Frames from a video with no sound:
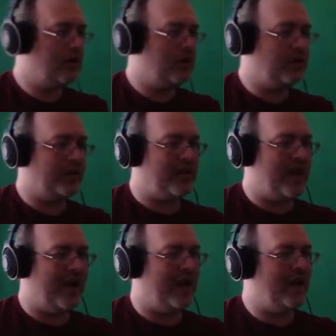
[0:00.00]
Oh, like
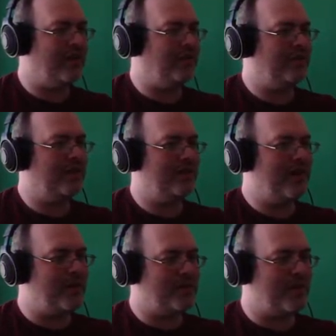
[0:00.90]
that. Oh,
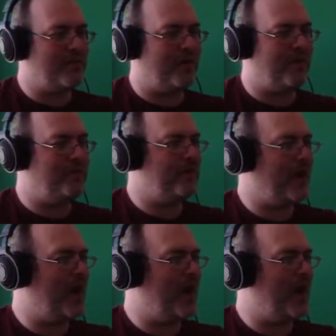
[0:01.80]
that worked out in my favour.